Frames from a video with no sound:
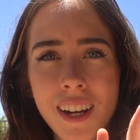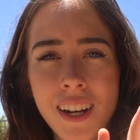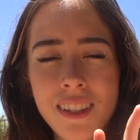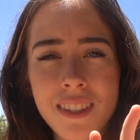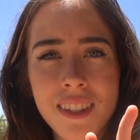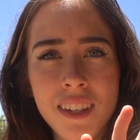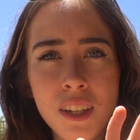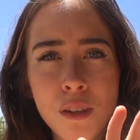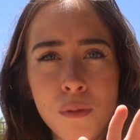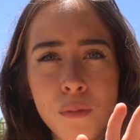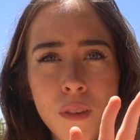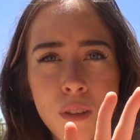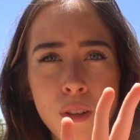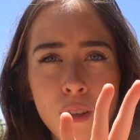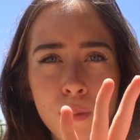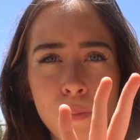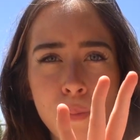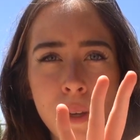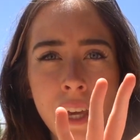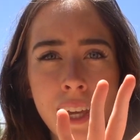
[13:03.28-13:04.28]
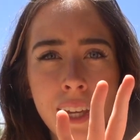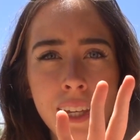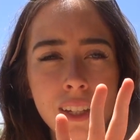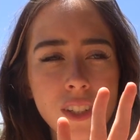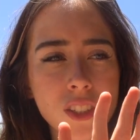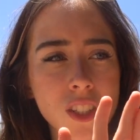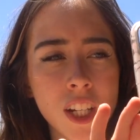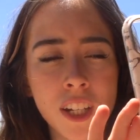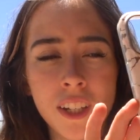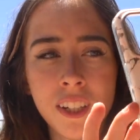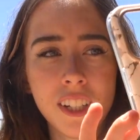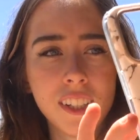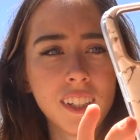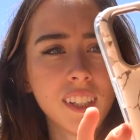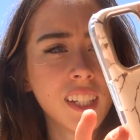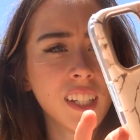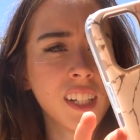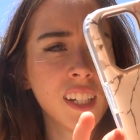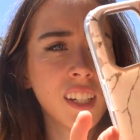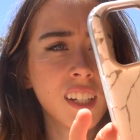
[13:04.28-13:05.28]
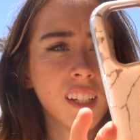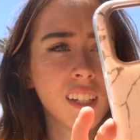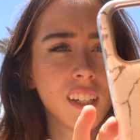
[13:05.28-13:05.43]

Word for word: It has like a little pink tint in it.